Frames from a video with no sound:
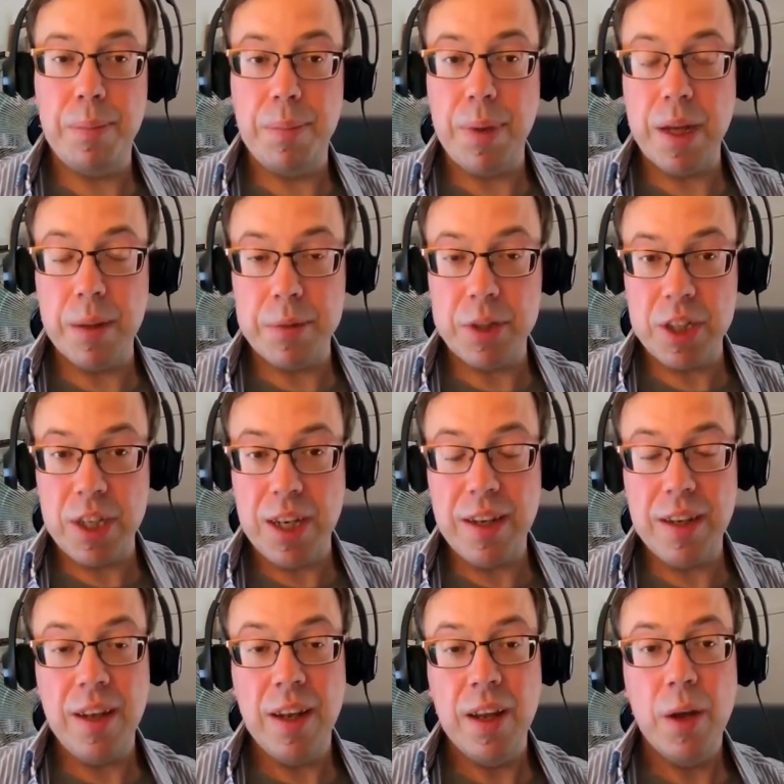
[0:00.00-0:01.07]
bigger
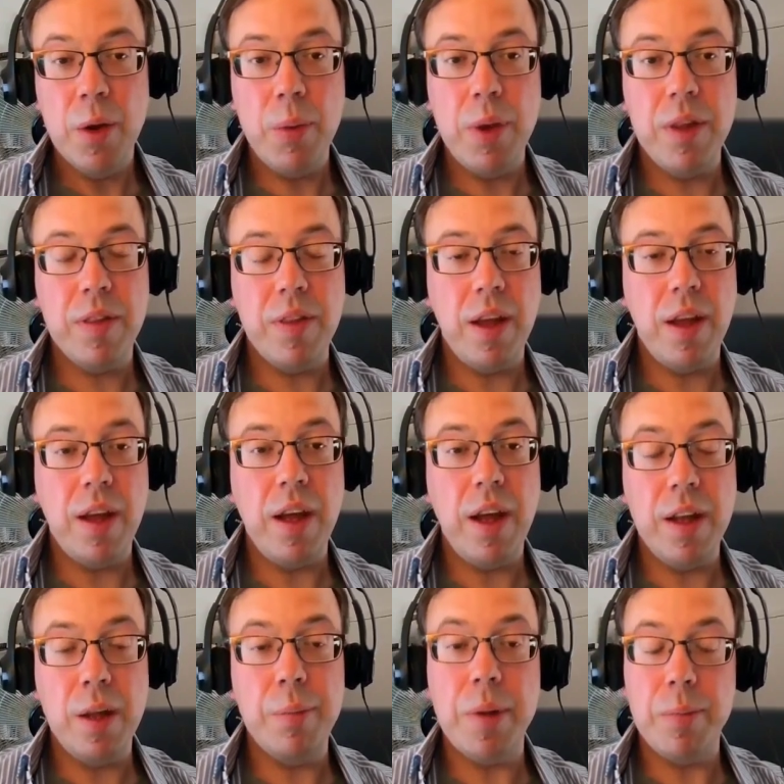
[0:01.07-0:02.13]
machine with a
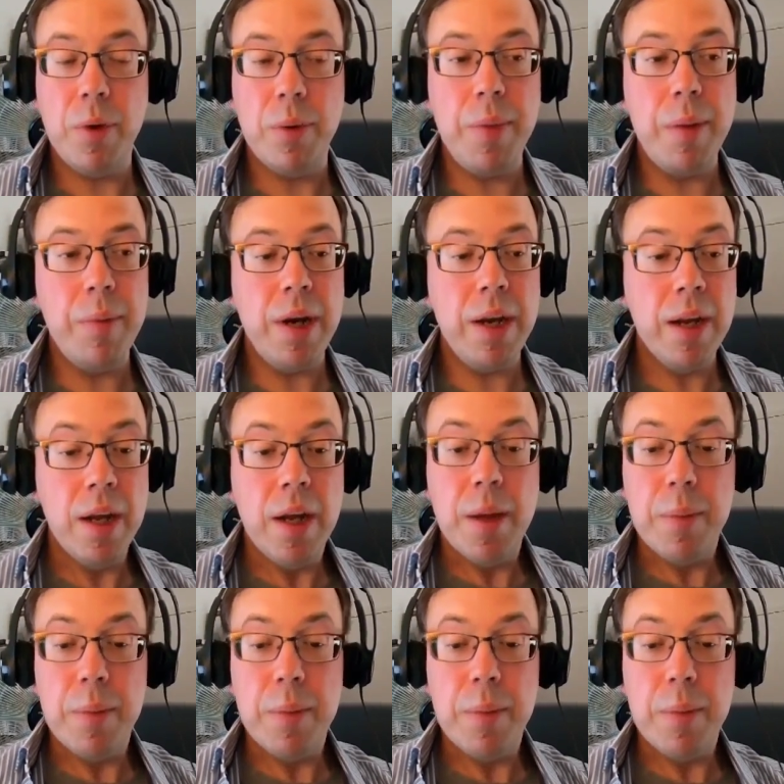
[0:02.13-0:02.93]
little bit more memory.